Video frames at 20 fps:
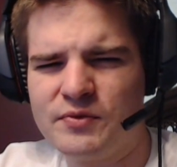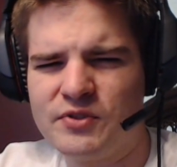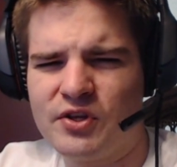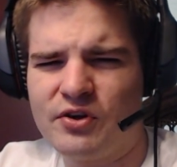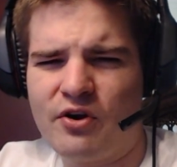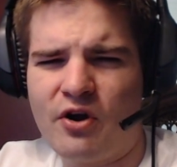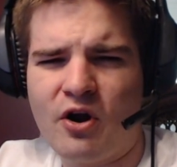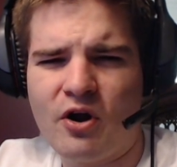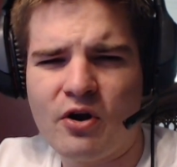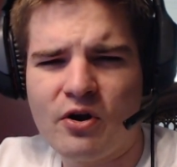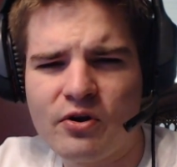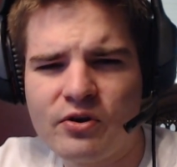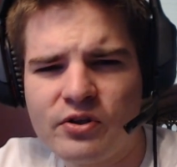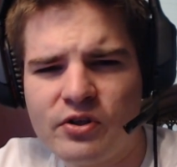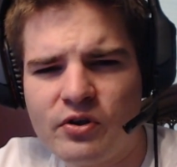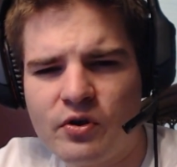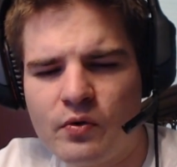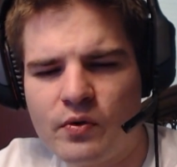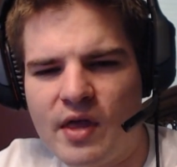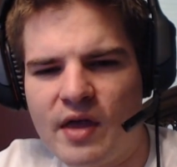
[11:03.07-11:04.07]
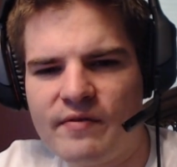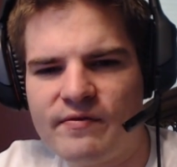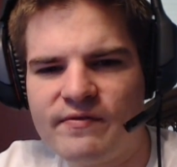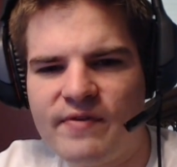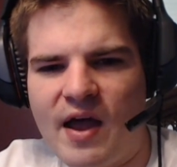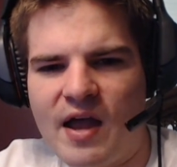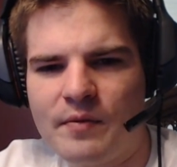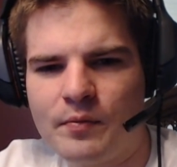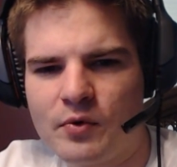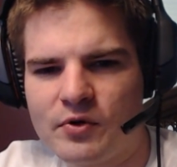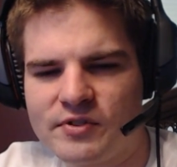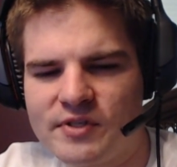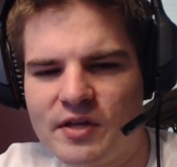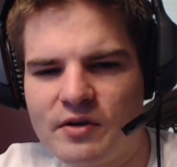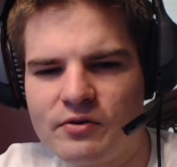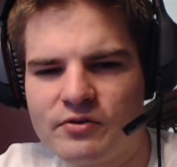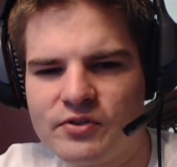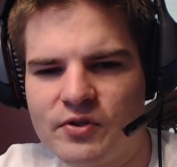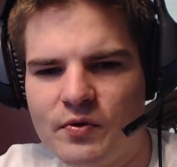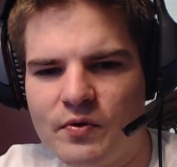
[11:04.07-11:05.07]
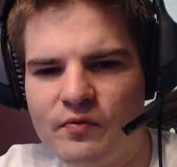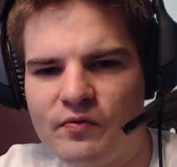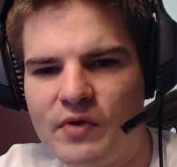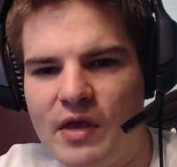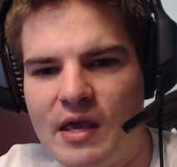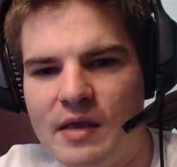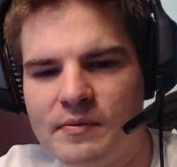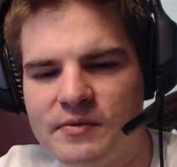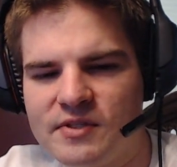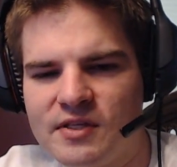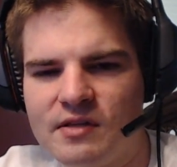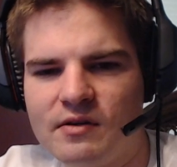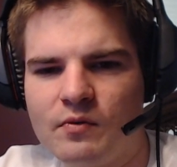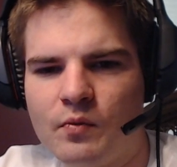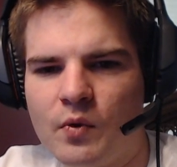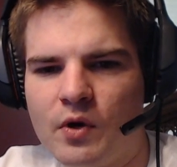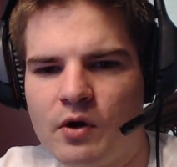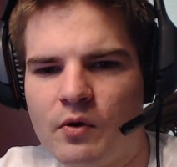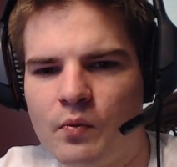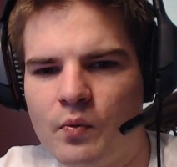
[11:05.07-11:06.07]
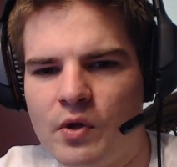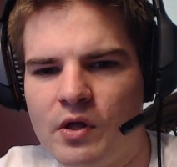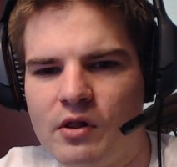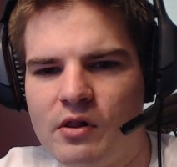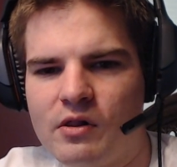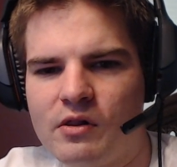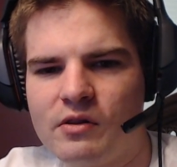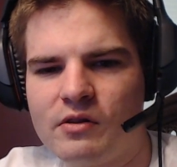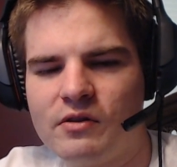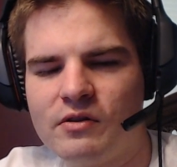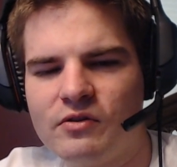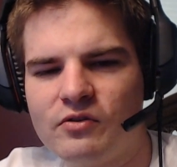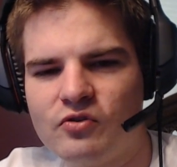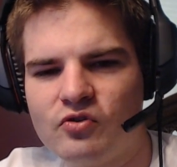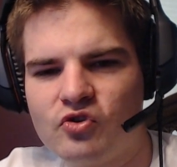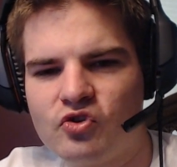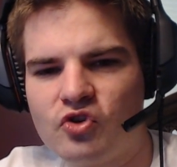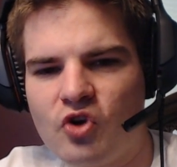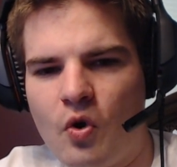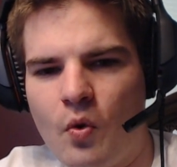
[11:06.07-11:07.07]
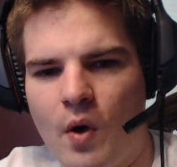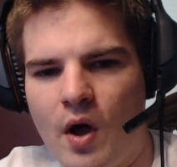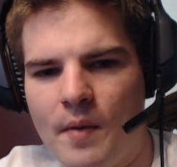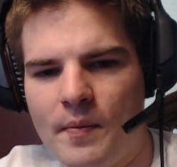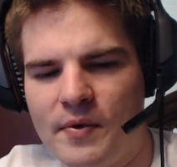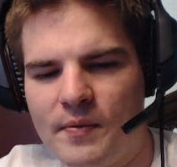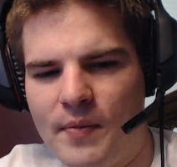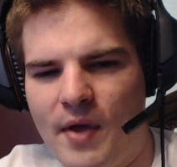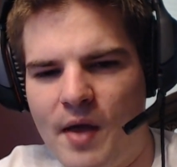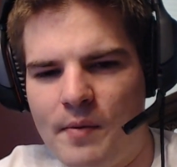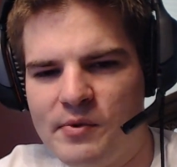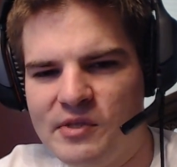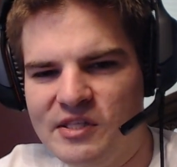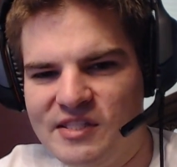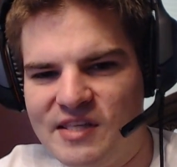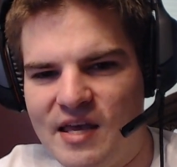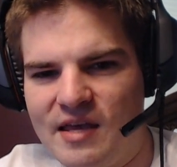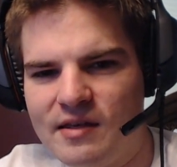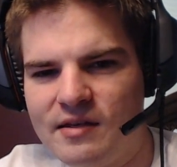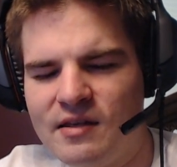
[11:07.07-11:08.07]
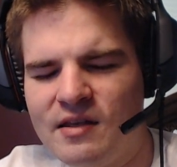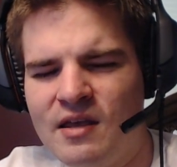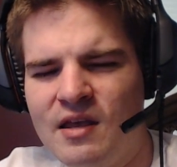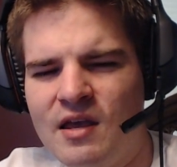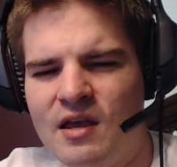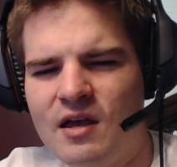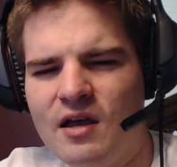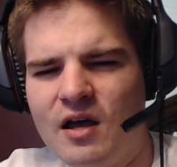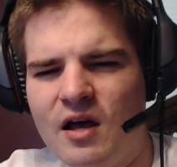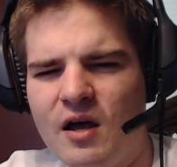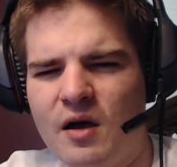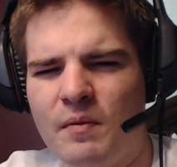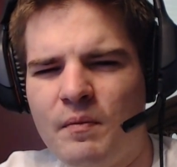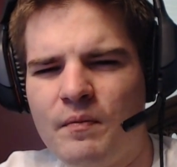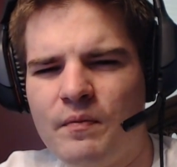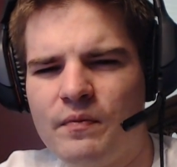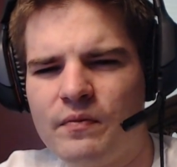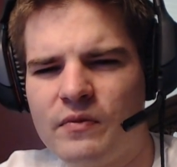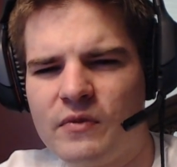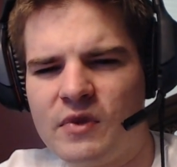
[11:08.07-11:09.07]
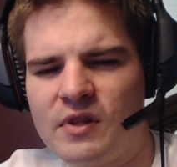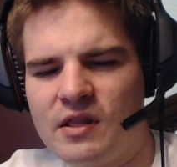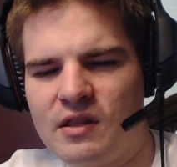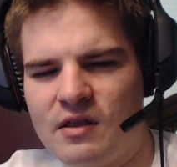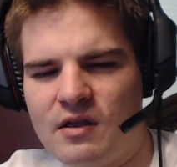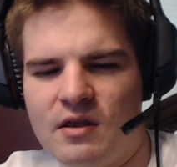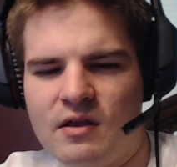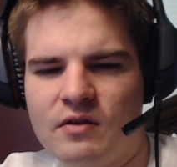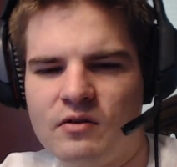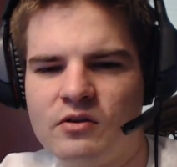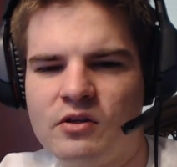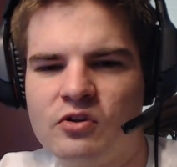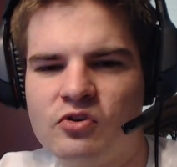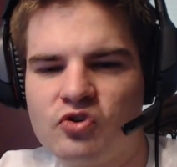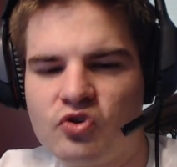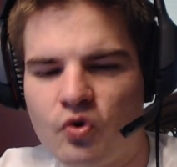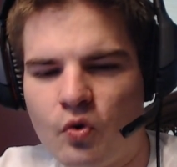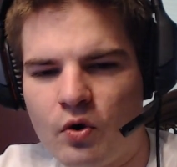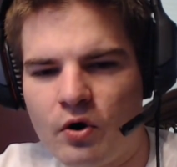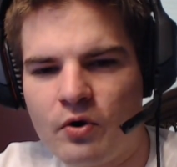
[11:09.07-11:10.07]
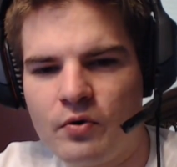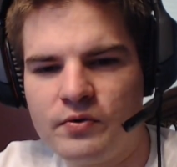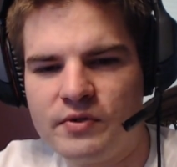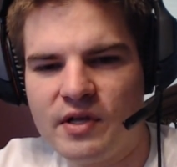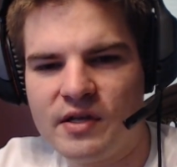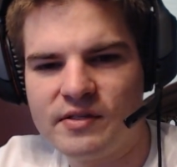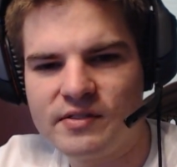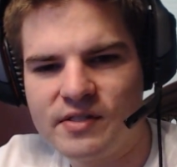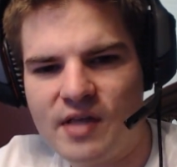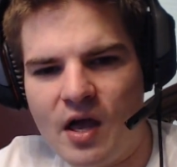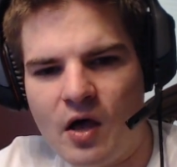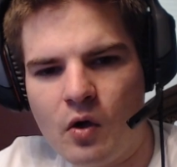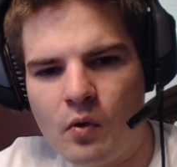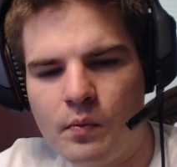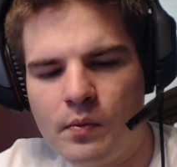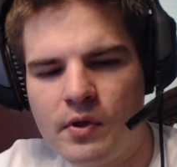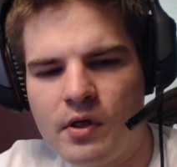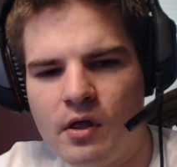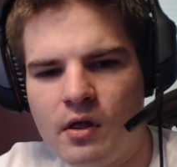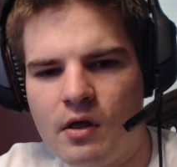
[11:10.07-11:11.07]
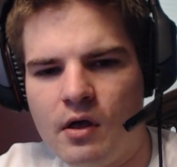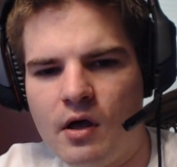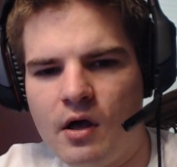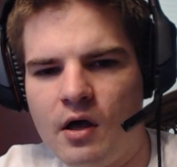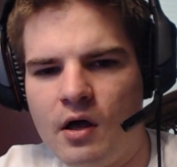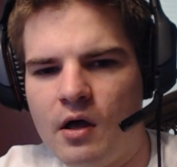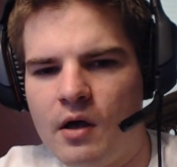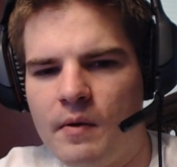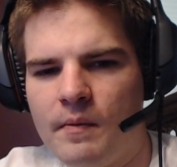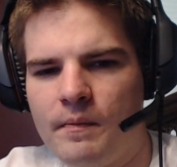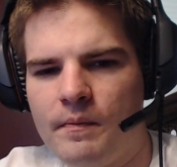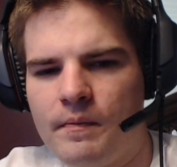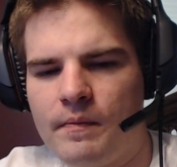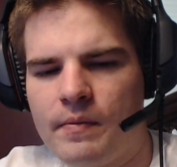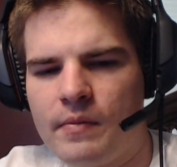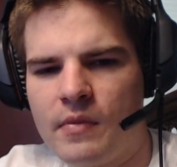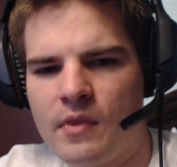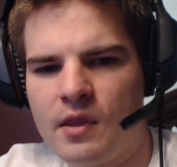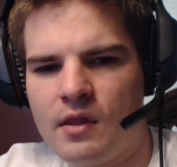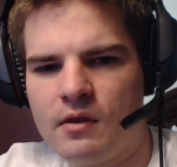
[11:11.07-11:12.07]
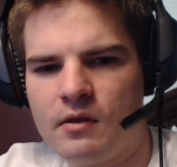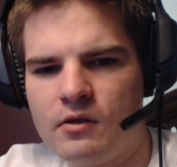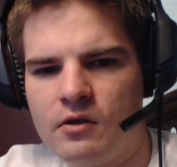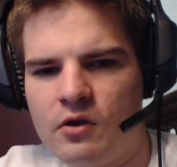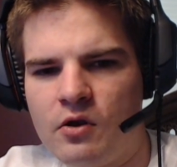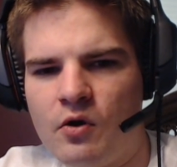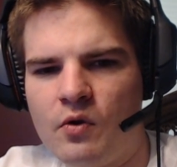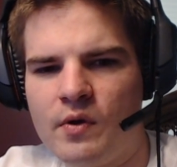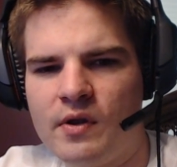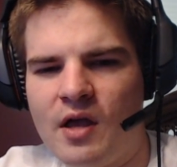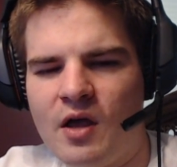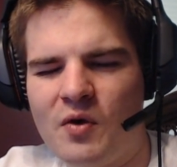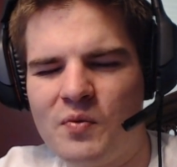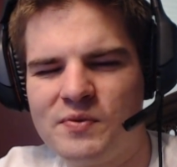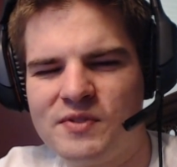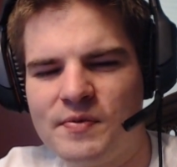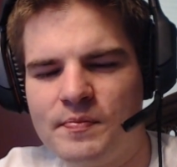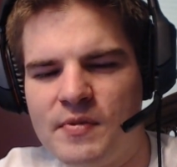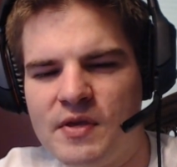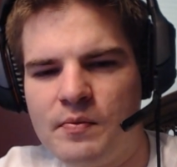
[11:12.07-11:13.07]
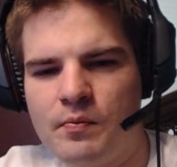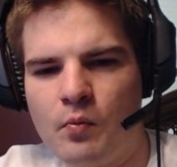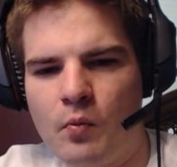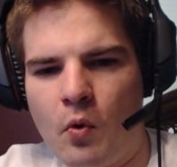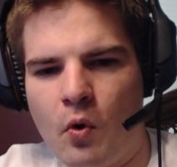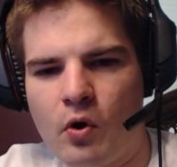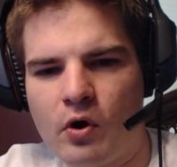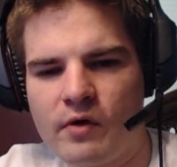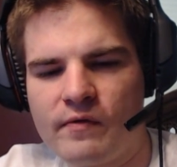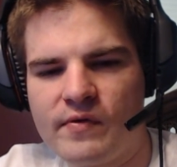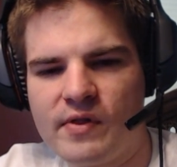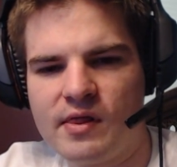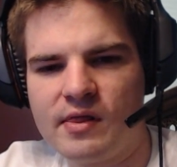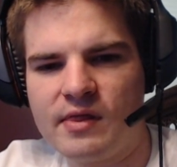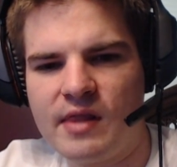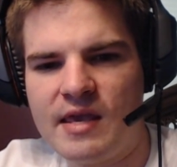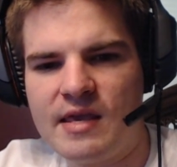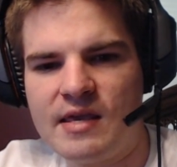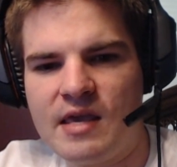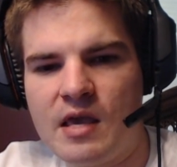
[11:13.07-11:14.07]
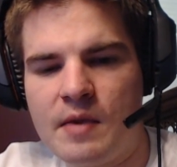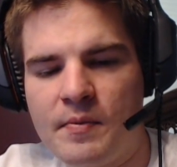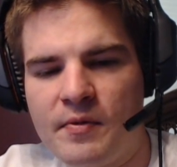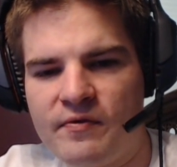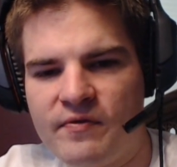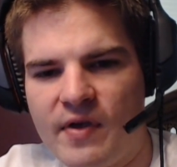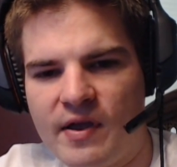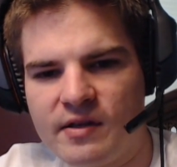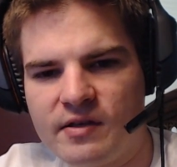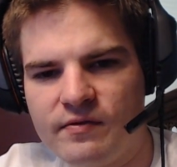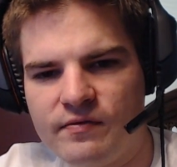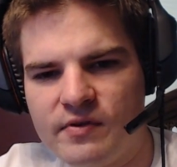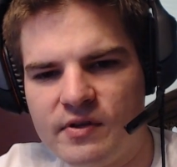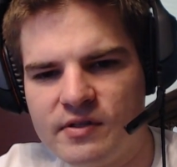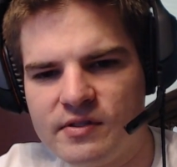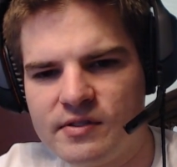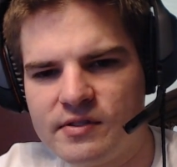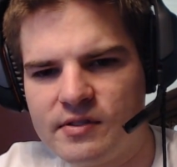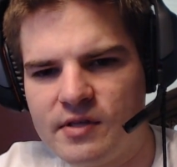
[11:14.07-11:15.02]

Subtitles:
There are, that 5% or so of games where it will show up and pop its head. Ginjoro does help. It helps it be more of a late game effectiveness.